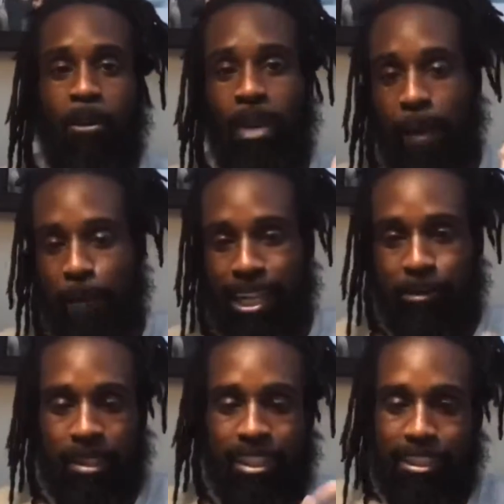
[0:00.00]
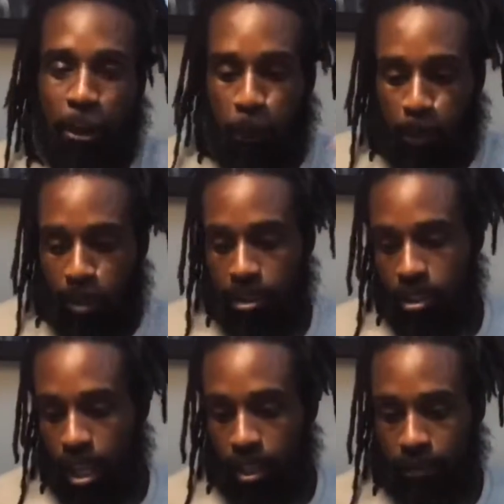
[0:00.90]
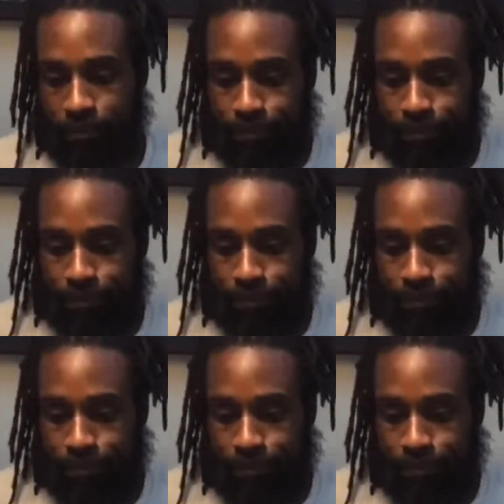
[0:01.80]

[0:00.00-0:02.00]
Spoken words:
Well, that brings me to the third point today.